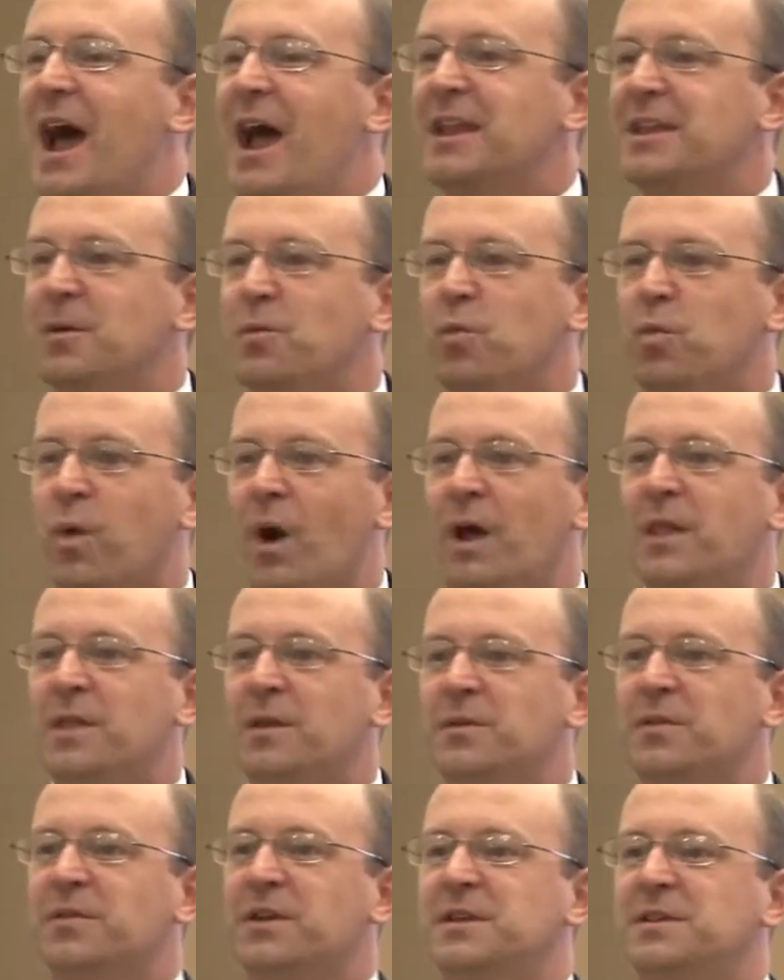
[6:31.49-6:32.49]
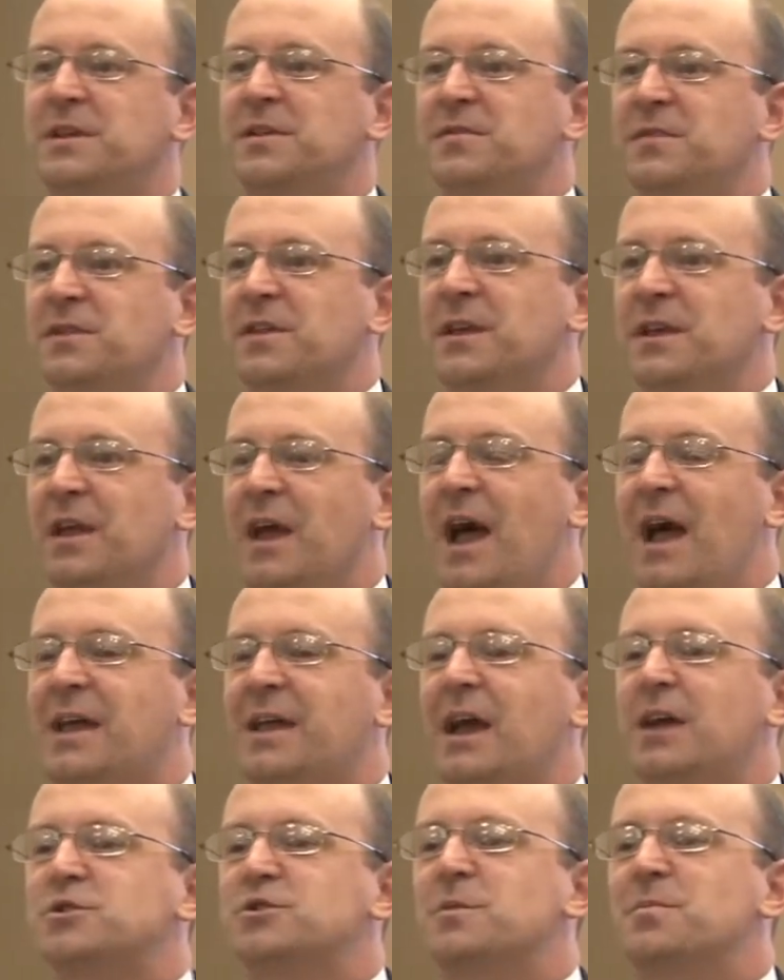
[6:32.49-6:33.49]
I did one little thing differently,
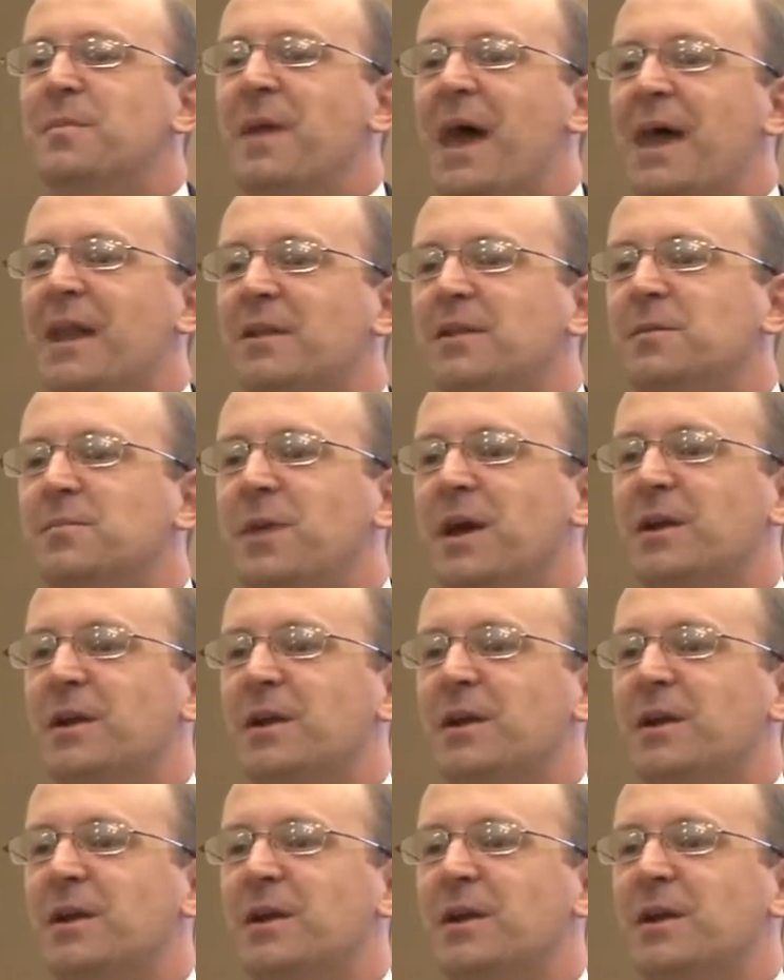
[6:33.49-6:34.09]
I got dramatically